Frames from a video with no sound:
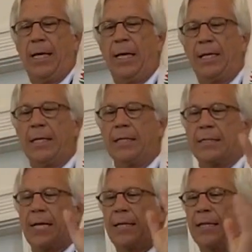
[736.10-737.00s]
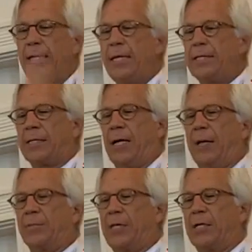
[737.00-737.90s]
And it is at these
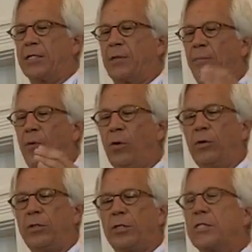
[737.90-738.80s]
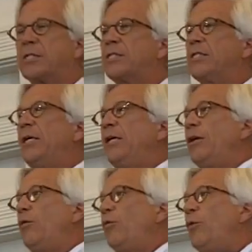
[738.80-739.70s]
times that it's important to
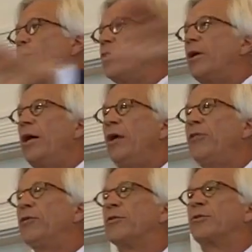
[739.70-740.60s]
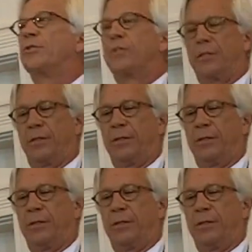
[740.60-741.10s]
sing with others.